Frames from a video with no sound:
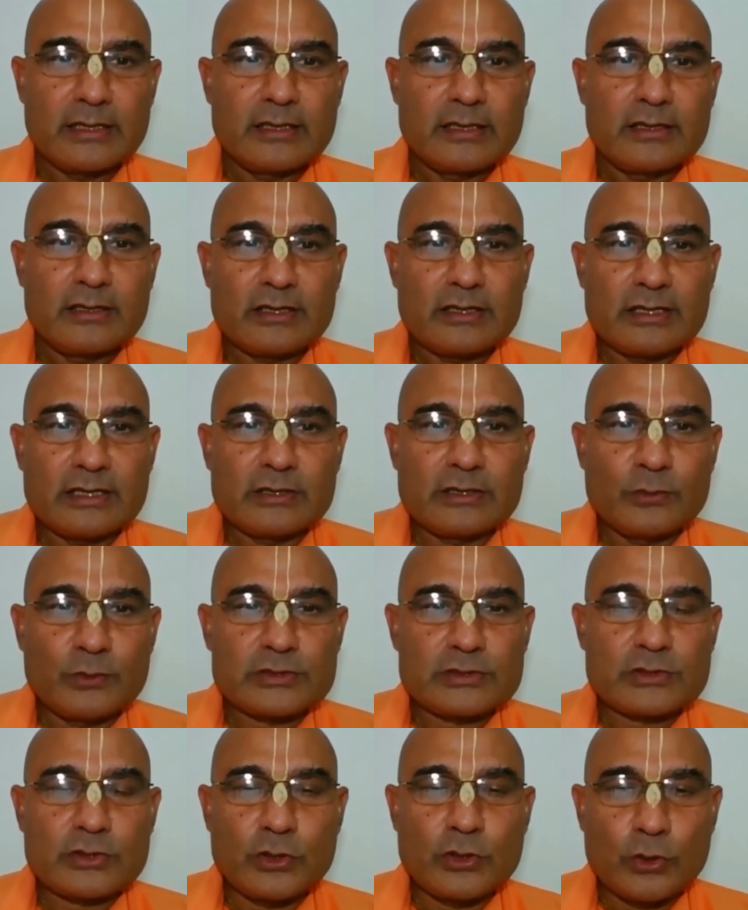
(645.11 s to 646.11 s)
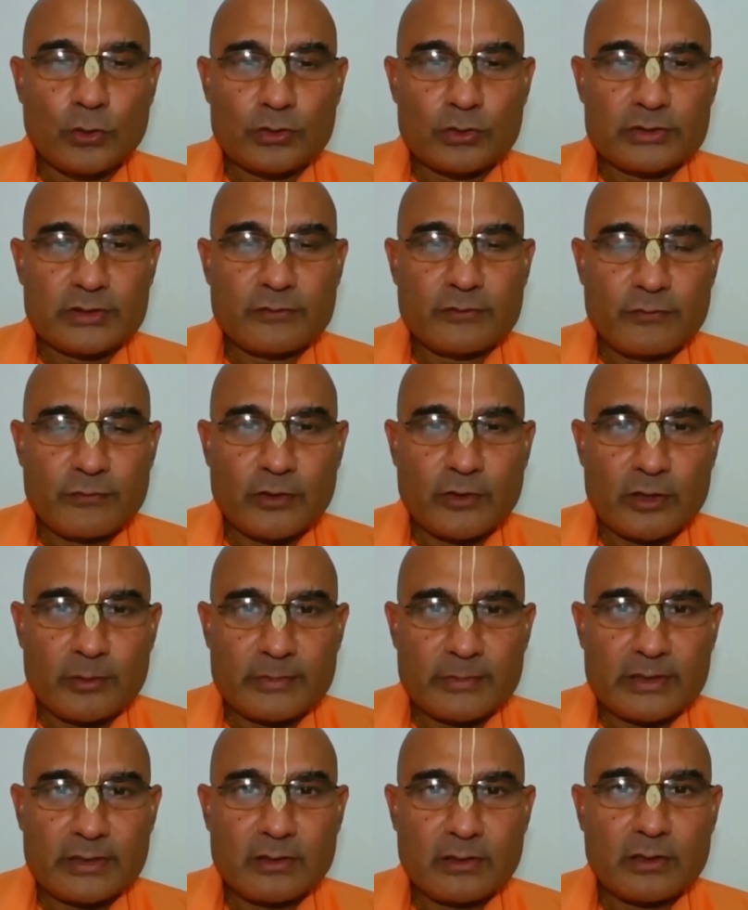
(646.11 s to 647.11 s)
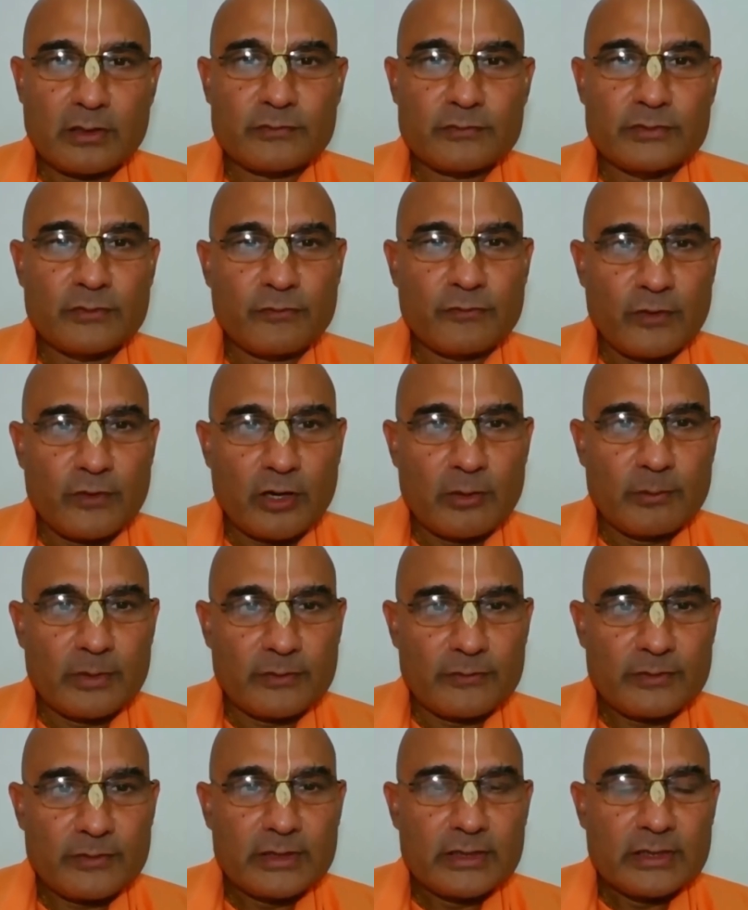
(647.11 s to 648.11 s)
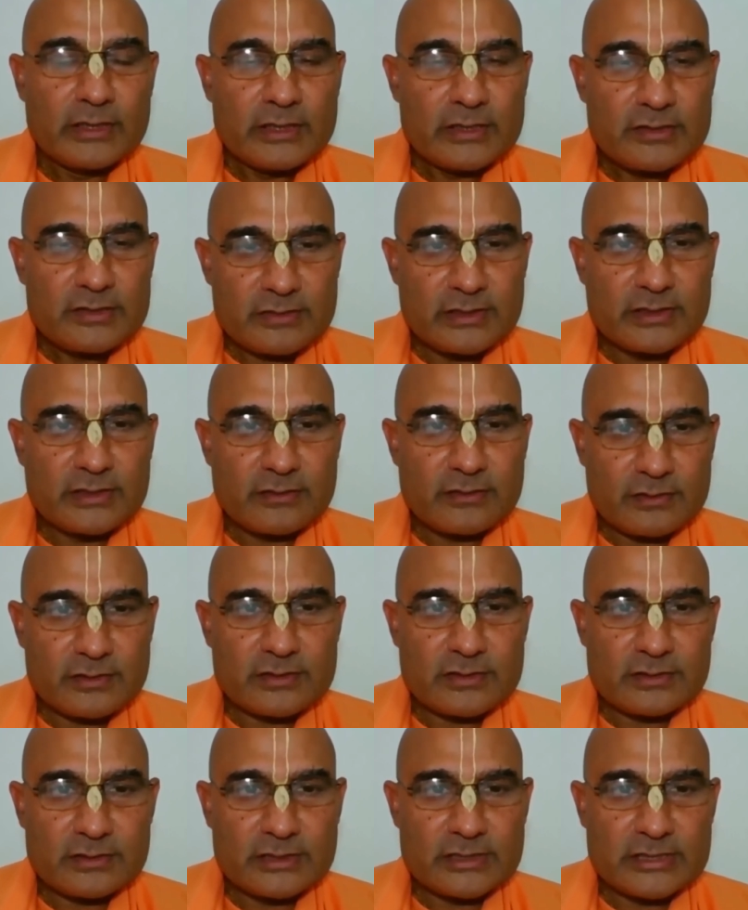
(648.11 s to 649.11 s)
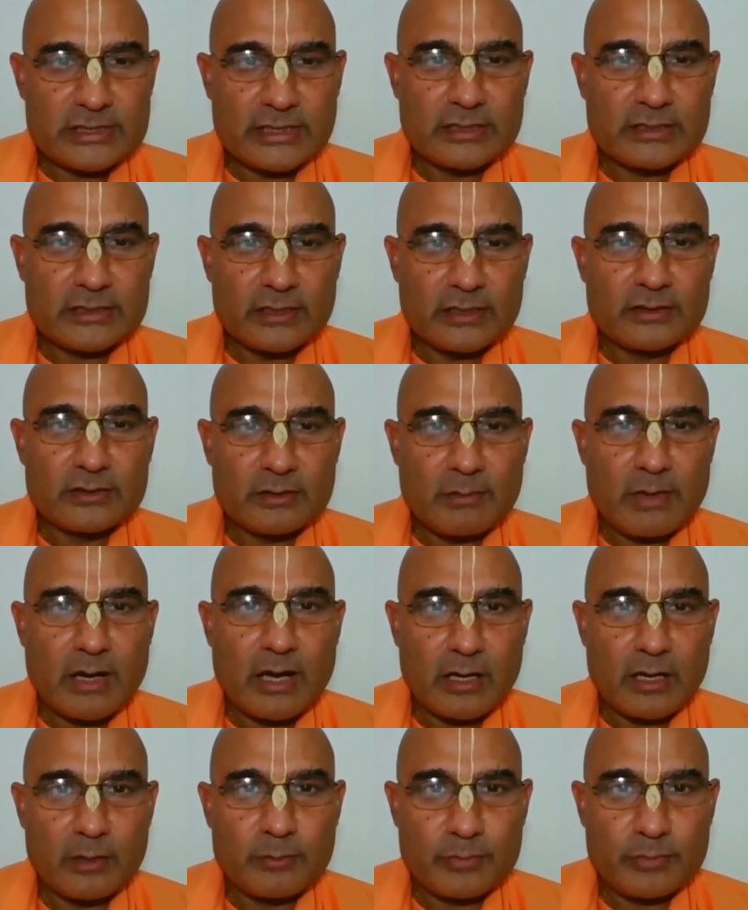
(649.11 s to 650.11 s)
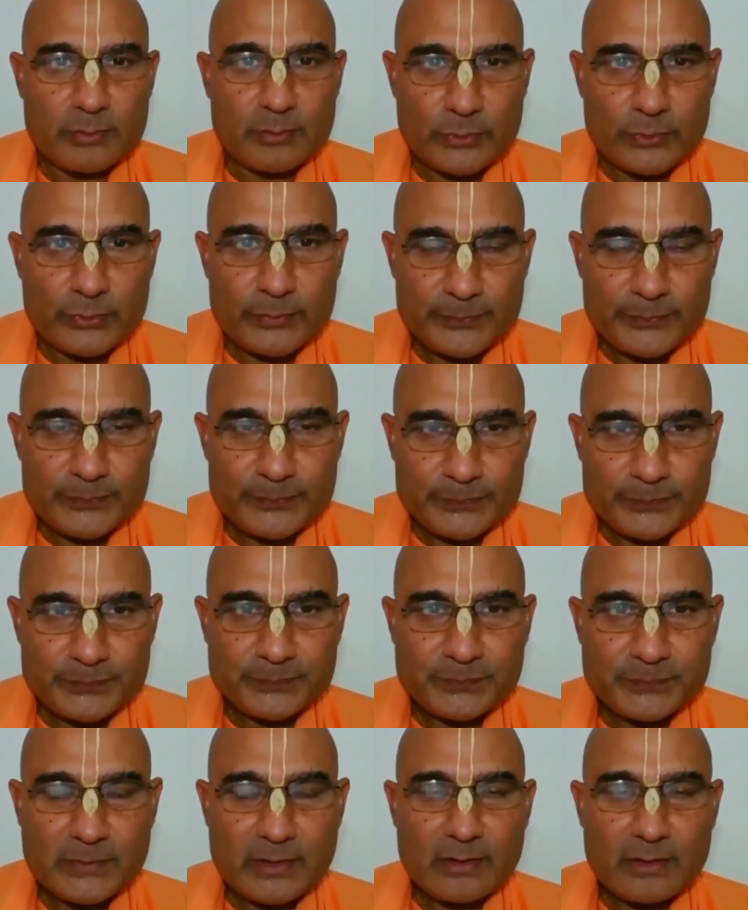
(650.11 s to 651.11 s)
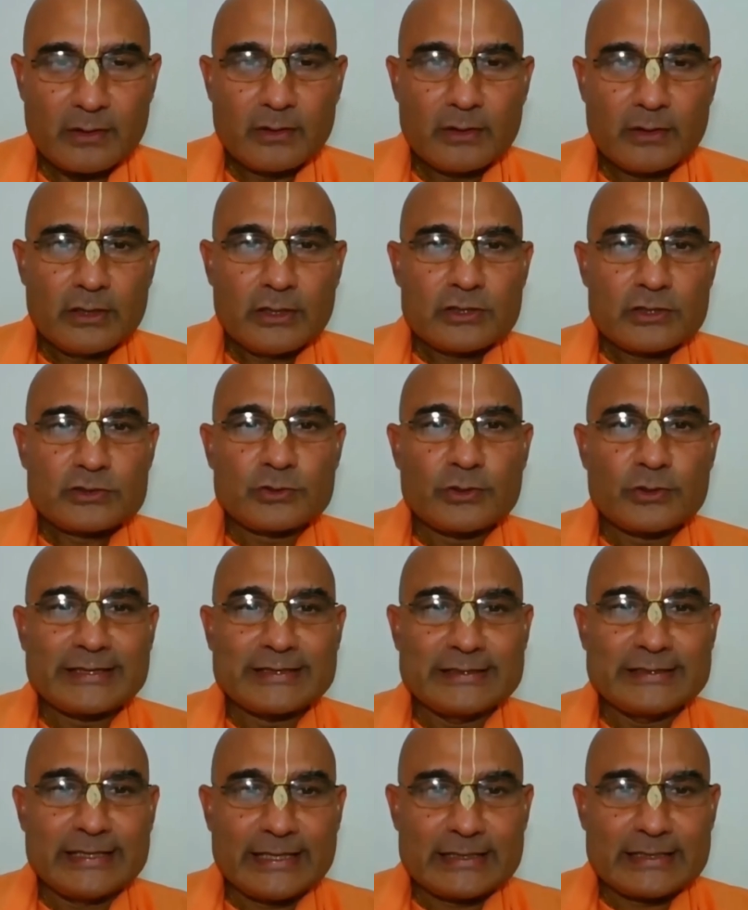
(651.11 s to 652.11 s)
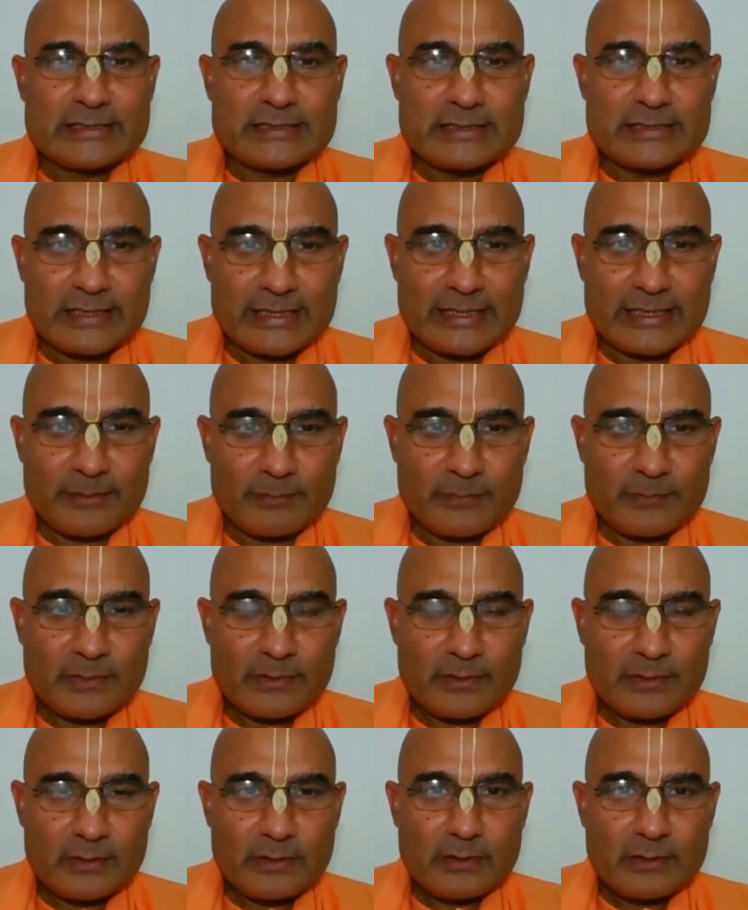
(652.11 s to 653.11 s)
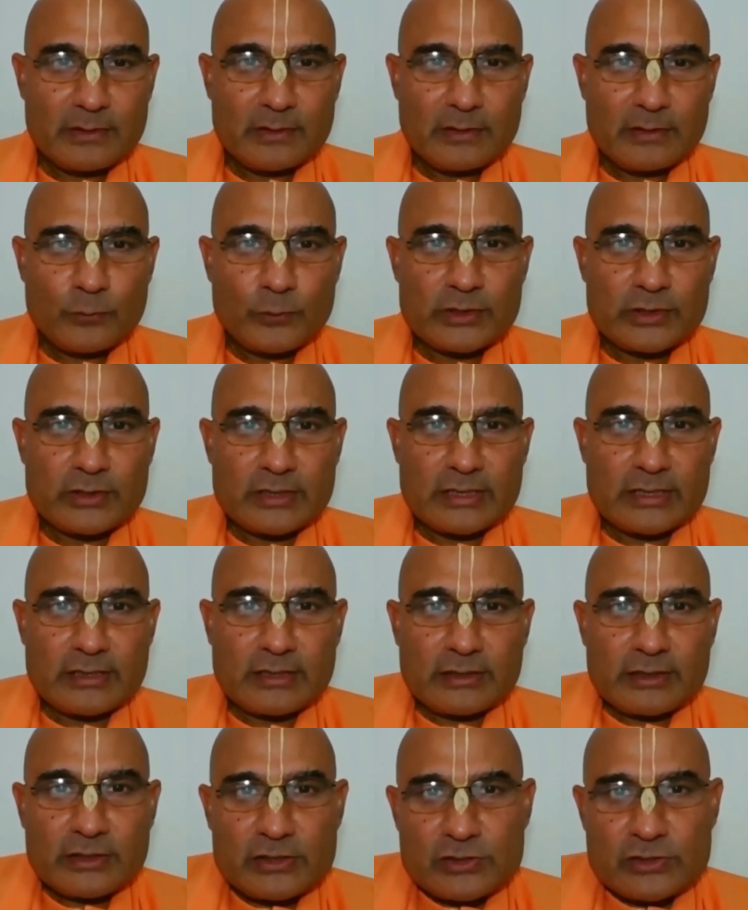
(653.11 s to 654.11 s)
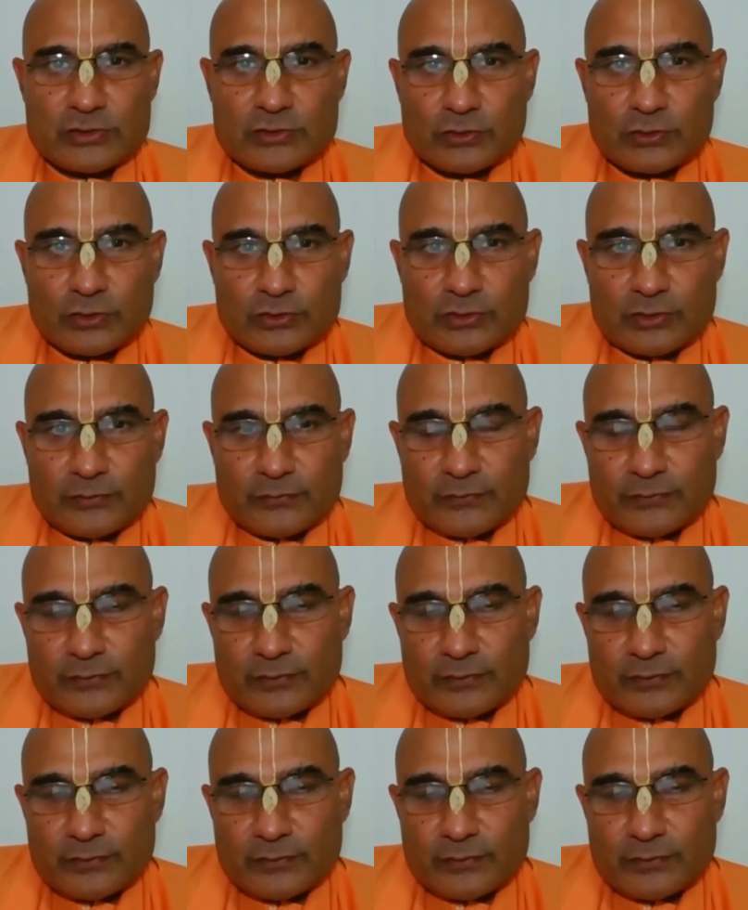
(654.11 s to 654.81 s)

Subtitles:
in other words, golden form of the form of Sri Krishna Chaitanya Mahaprabhu. So at that time, when Radharani sort of